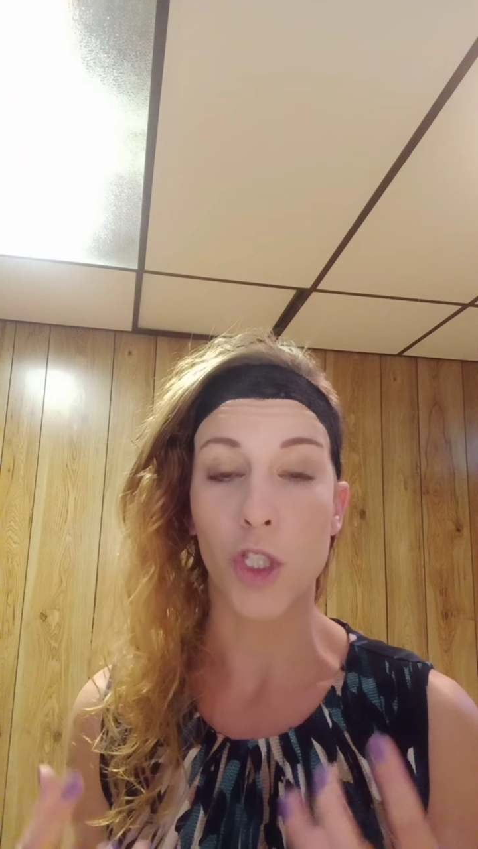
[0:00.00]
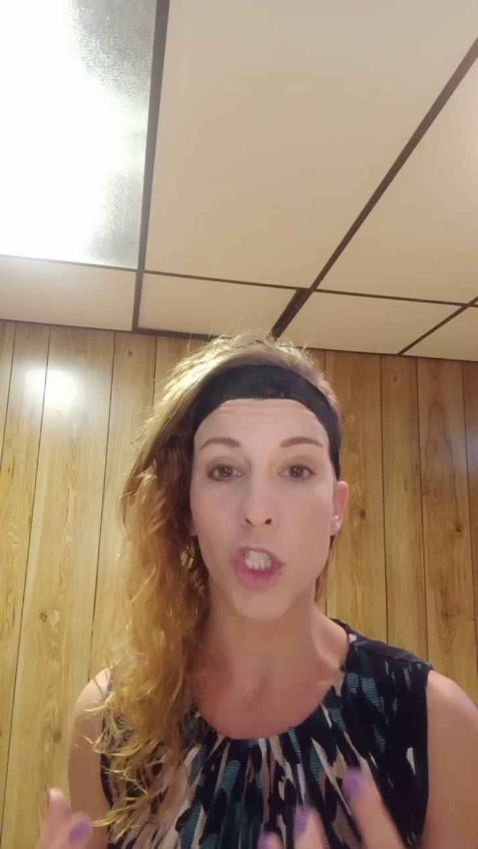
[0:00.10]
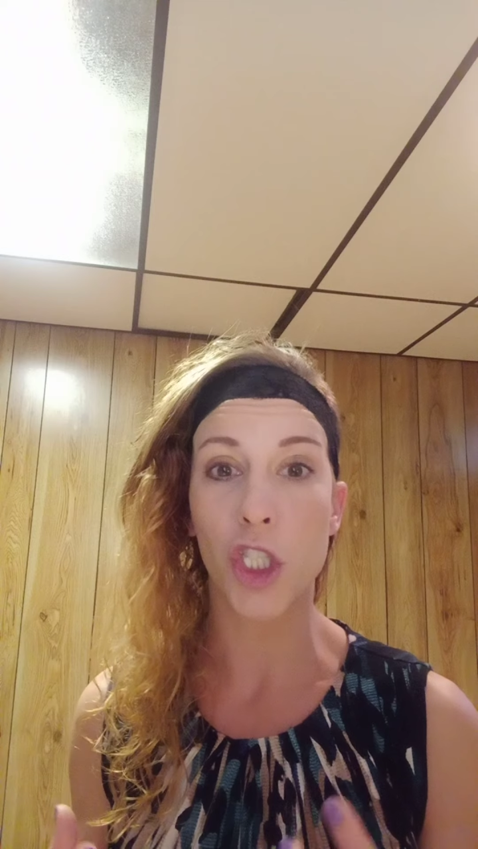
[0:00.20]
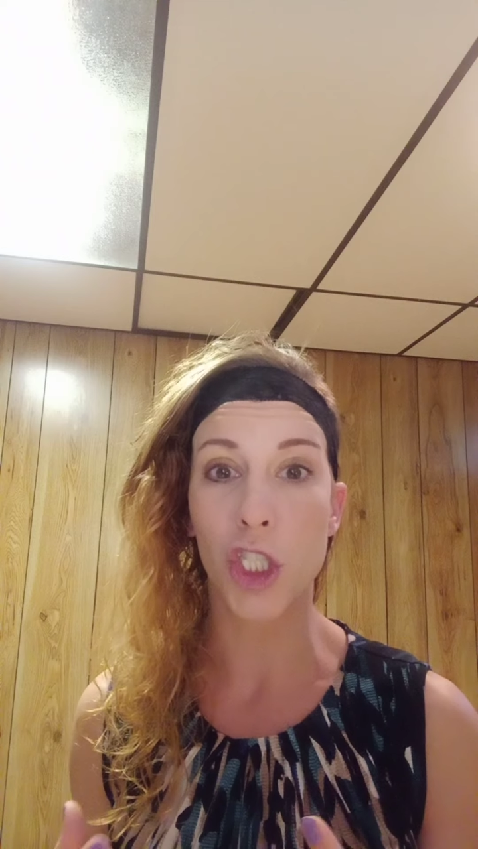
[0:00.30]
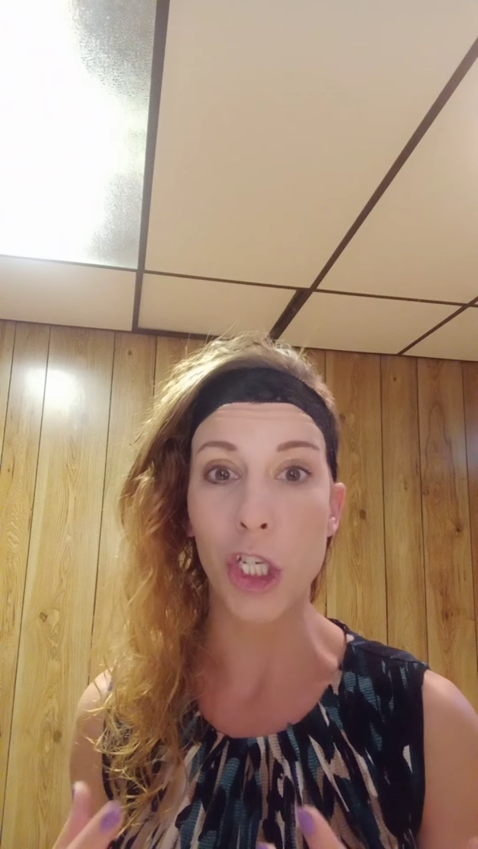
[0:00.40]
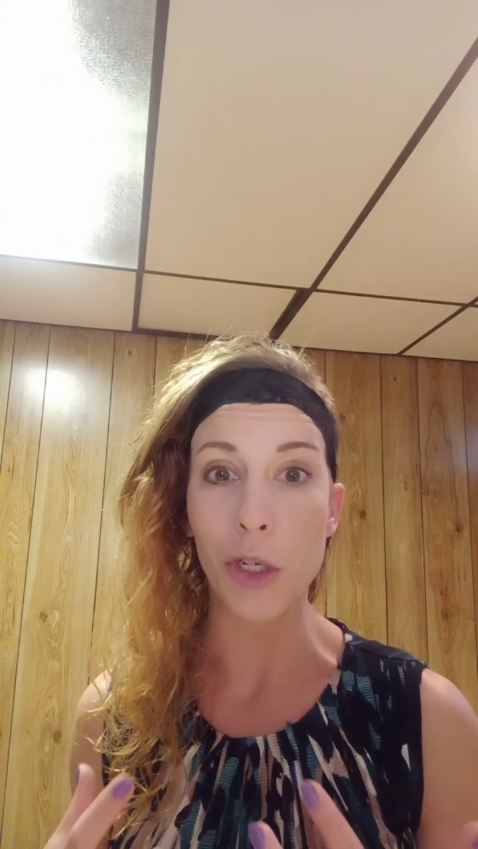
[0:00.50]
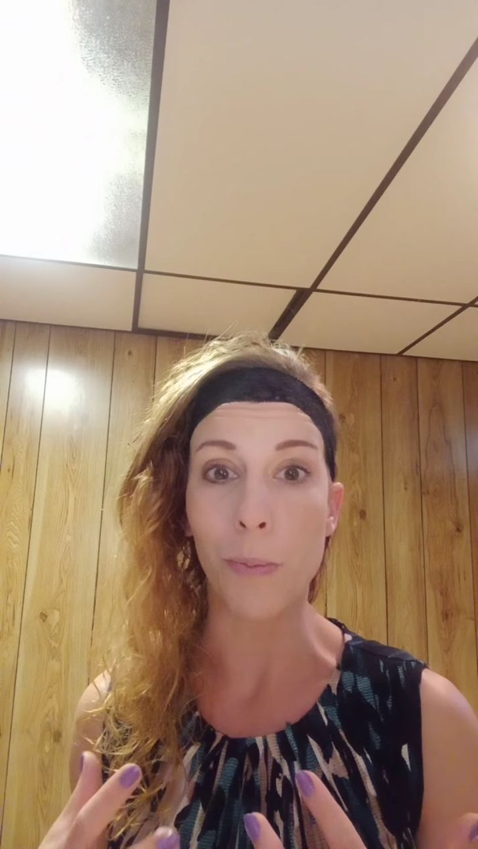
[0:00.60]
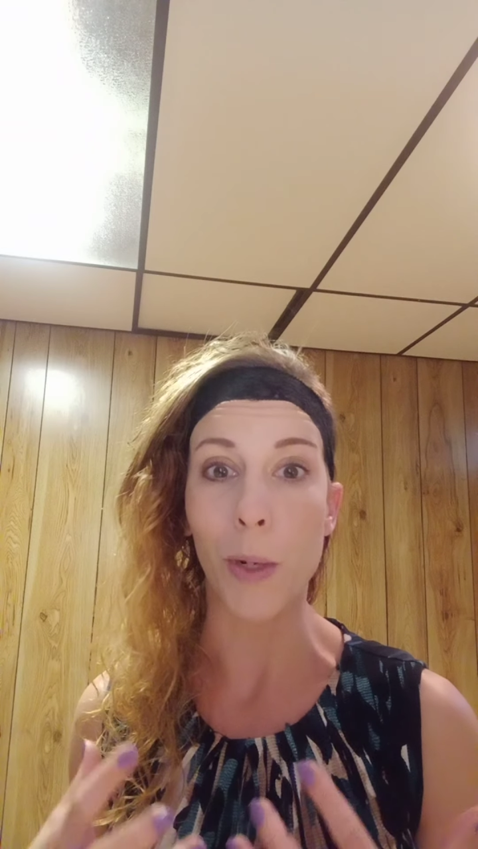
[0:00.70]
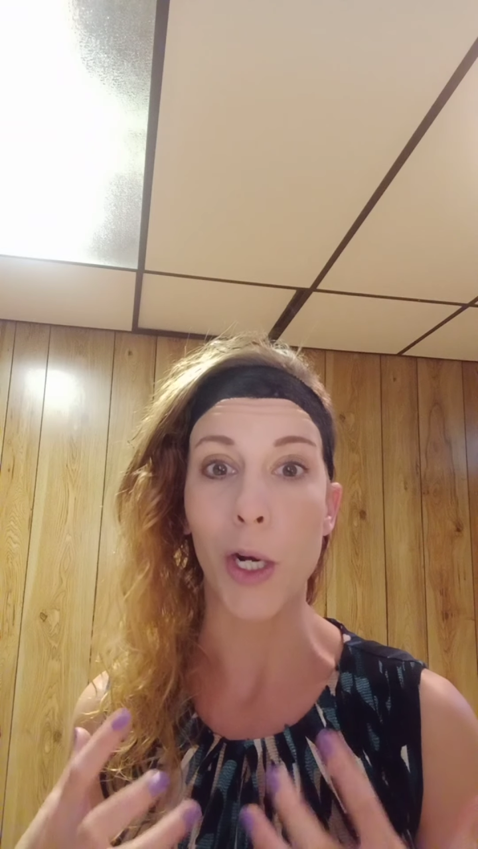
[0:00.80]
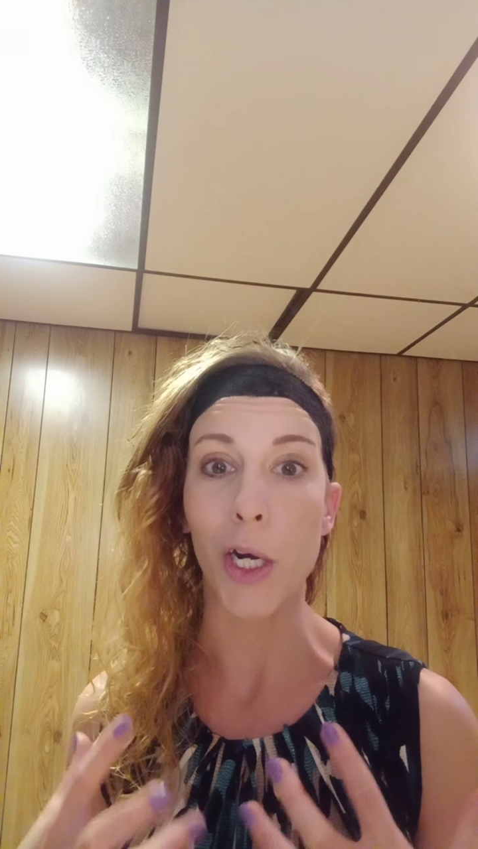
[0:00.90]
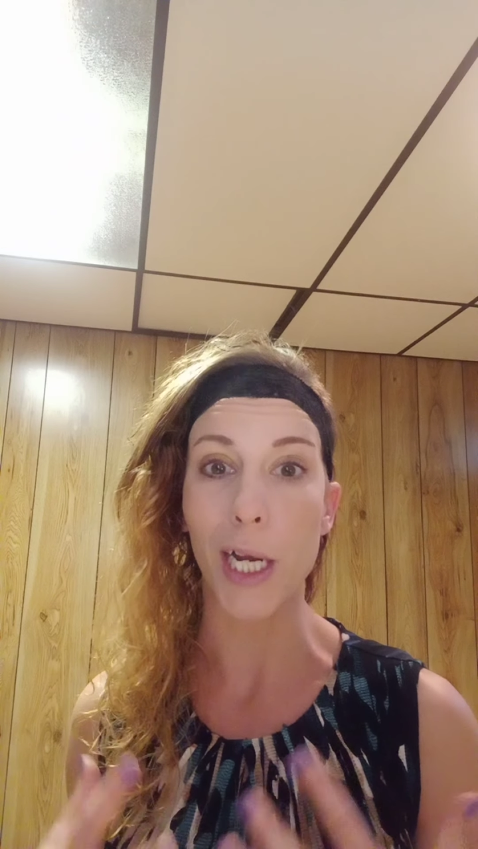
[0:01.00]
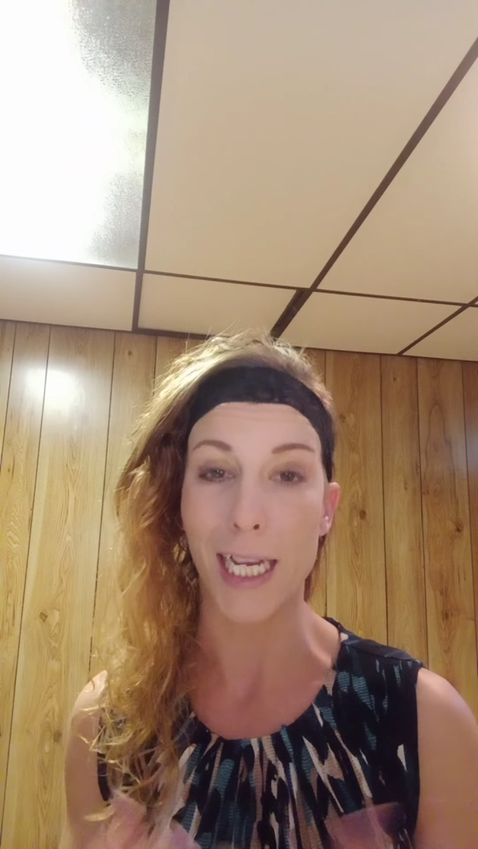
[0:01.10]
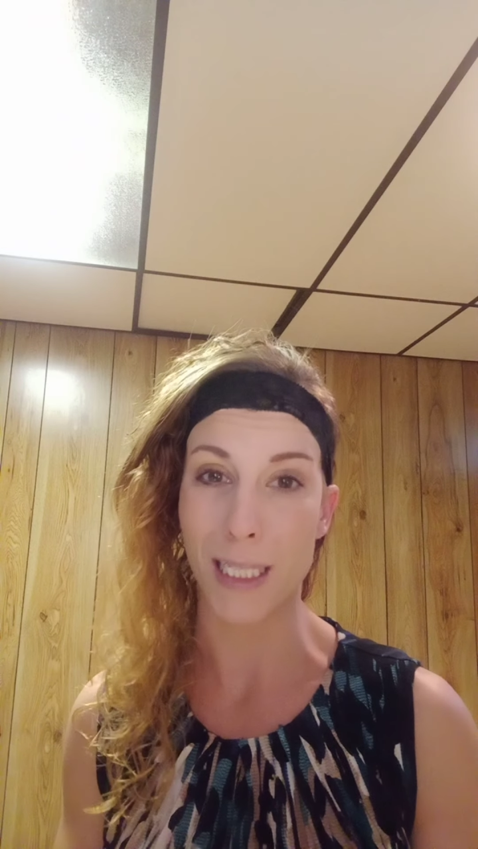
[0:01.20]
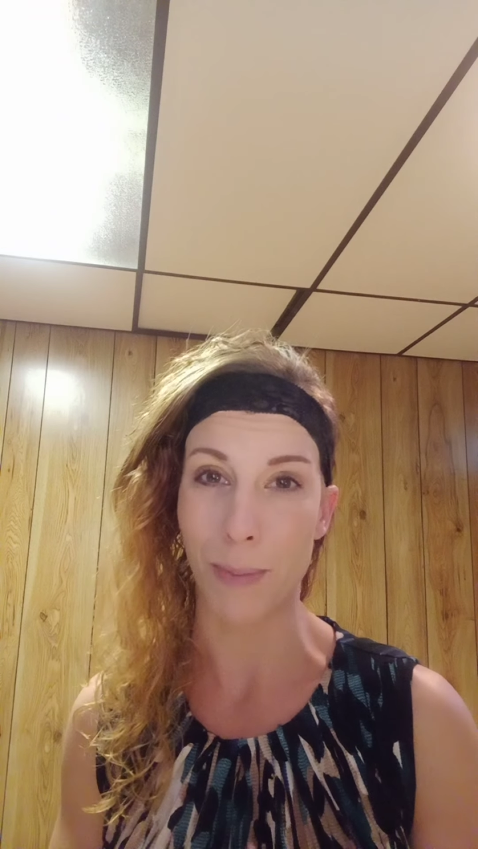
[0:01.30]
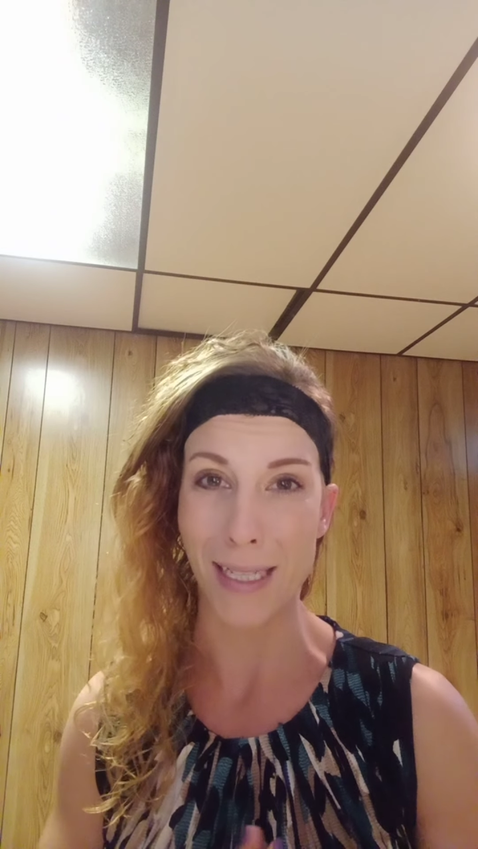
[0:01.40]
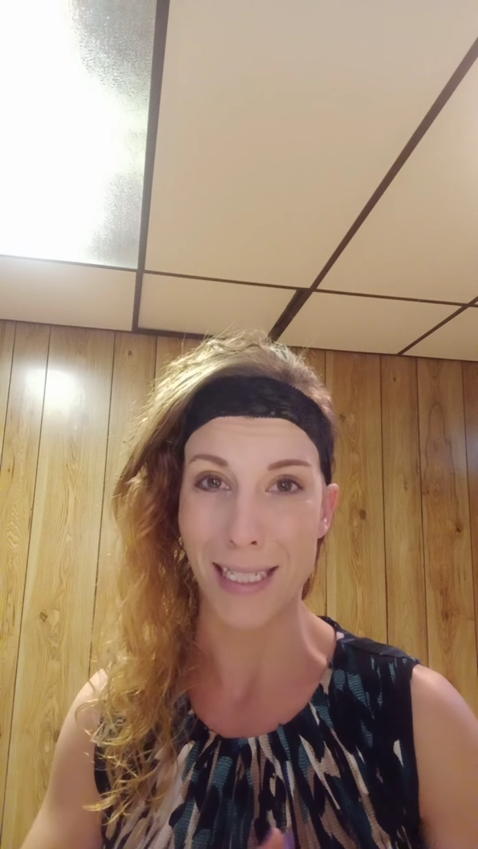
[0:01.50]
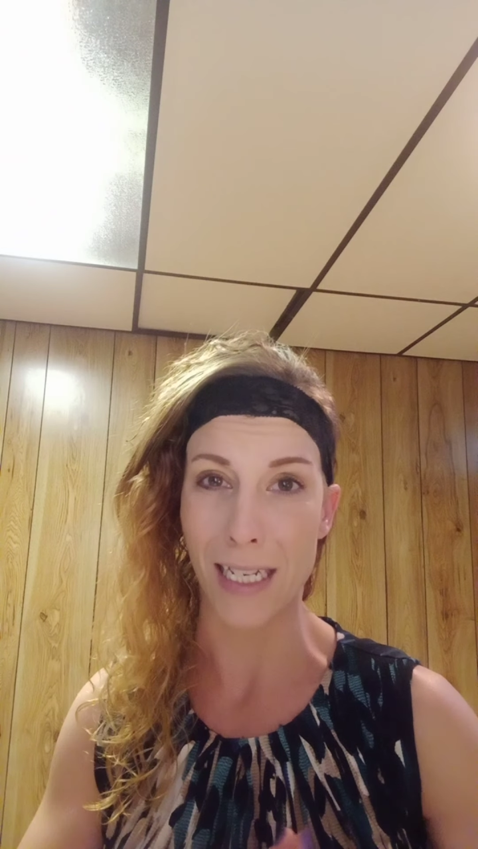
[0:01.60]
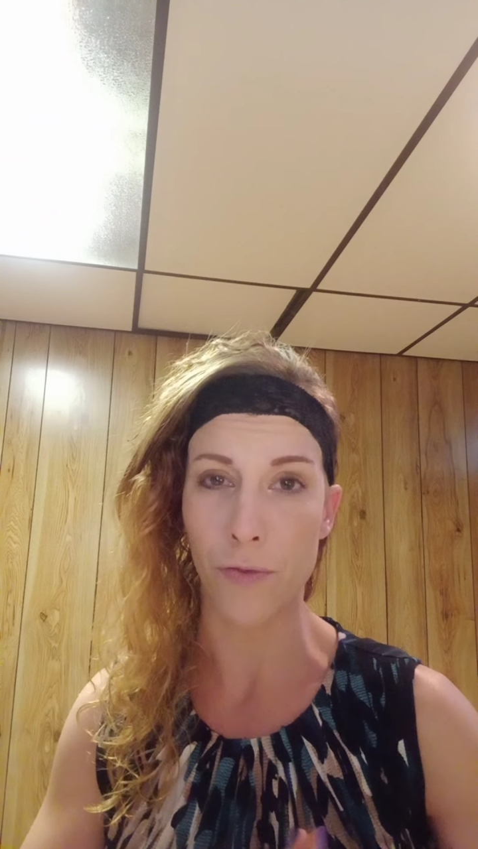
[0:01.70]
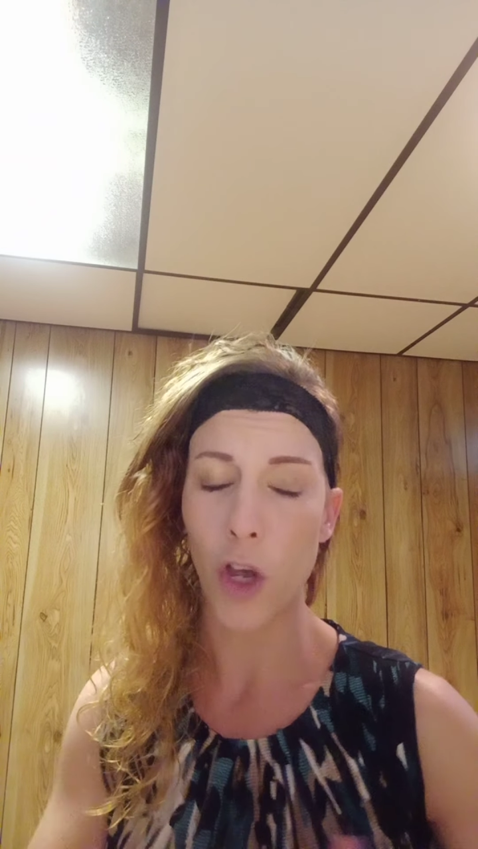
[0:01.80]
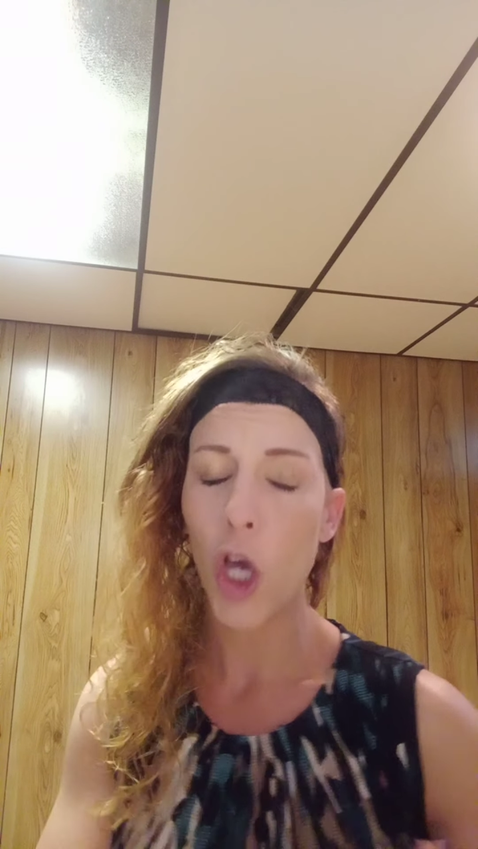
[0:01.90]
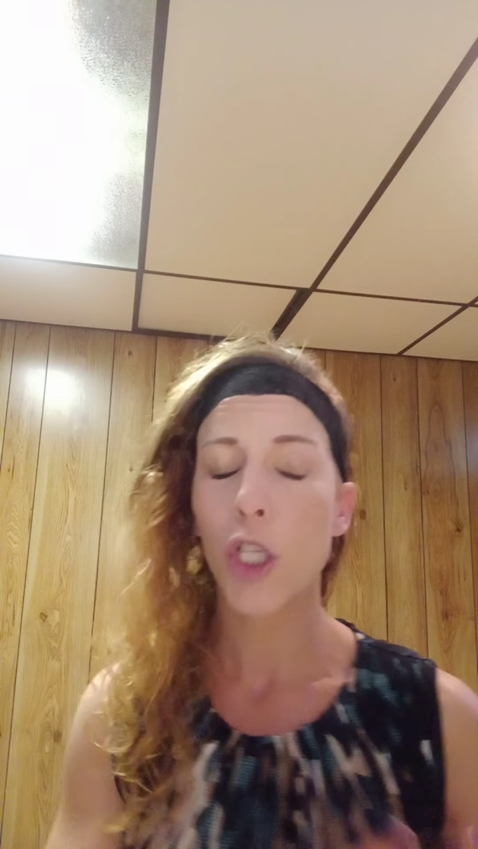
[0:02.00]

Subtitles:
super expensive.